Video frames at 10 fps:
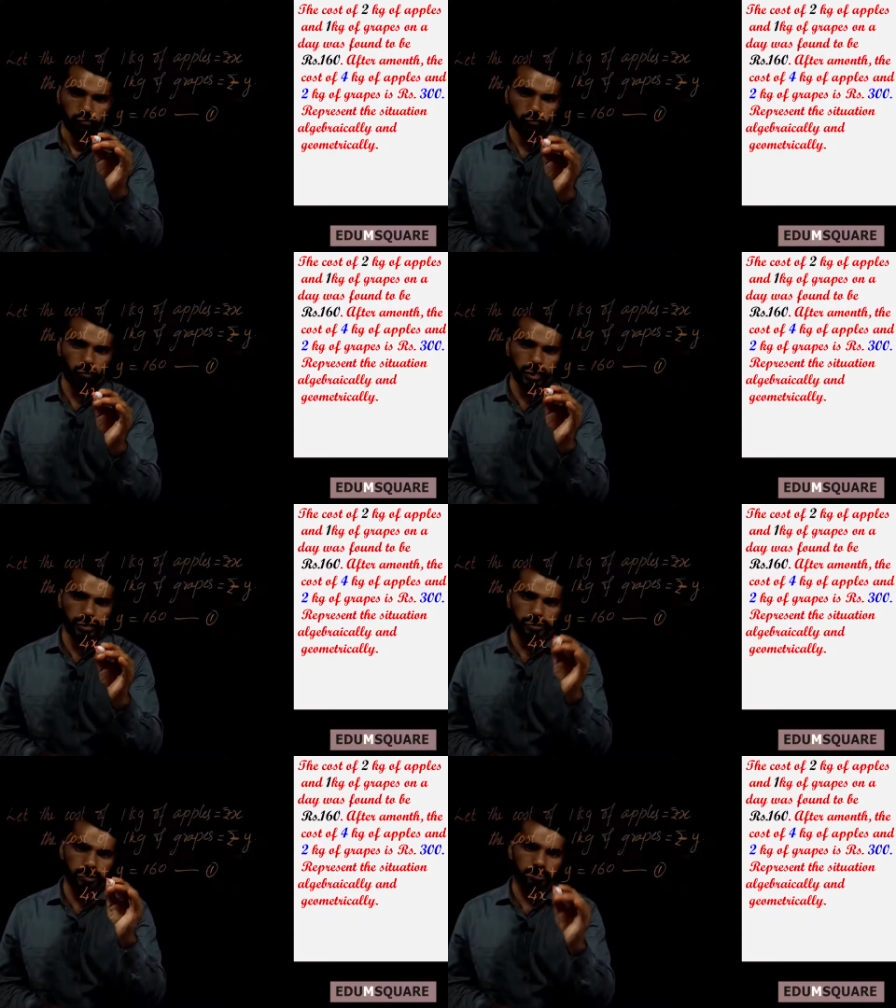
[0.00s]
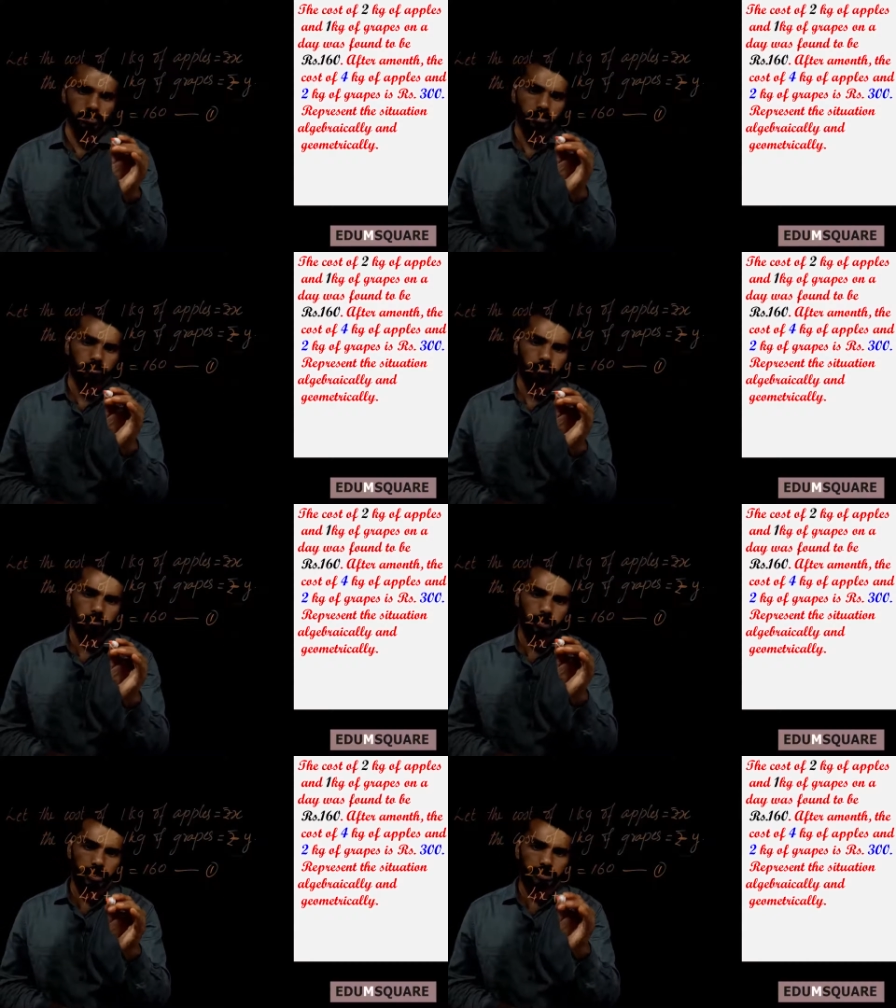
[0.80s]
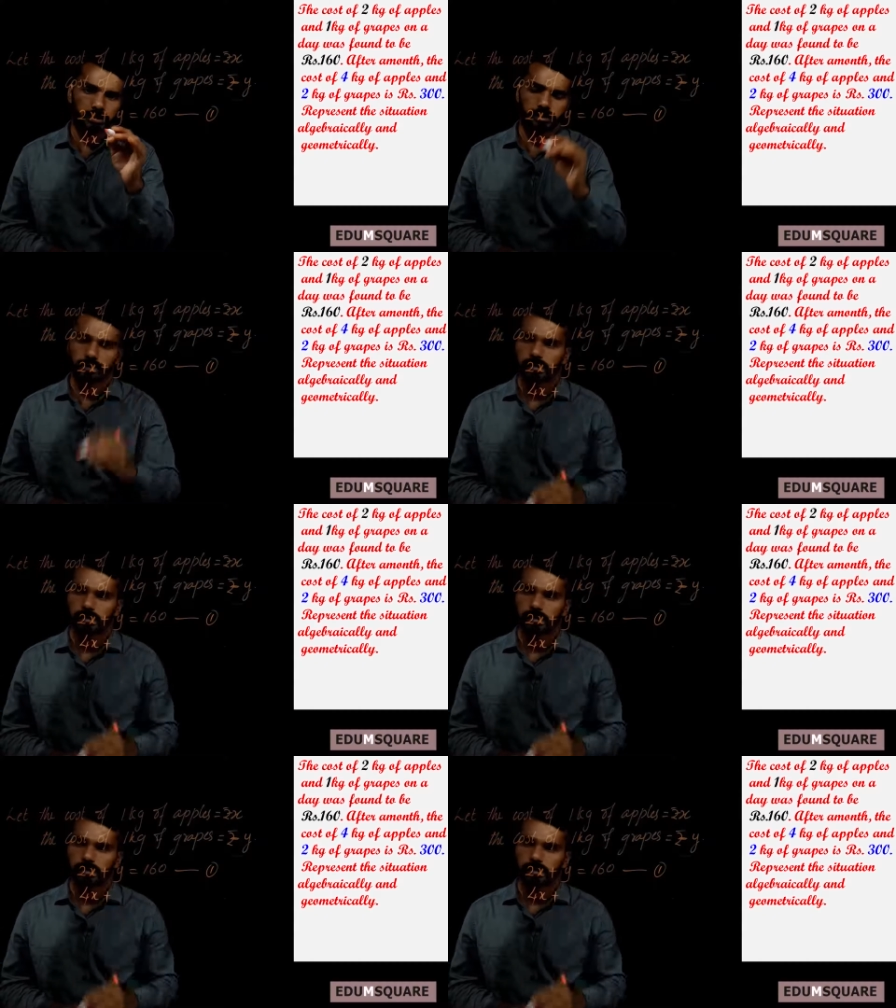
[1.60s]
4x plus,